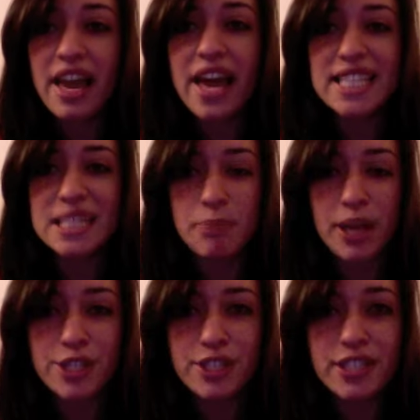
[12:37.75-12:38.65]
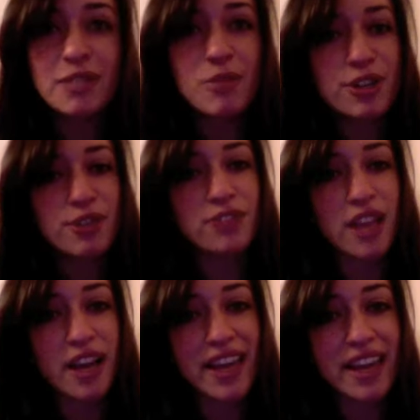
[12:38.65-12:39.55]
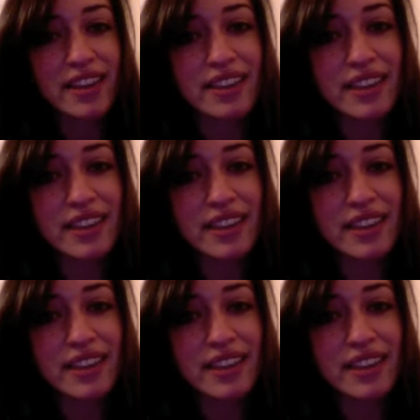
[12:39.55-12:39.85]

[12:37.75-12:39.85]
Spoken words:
especially when you're flying,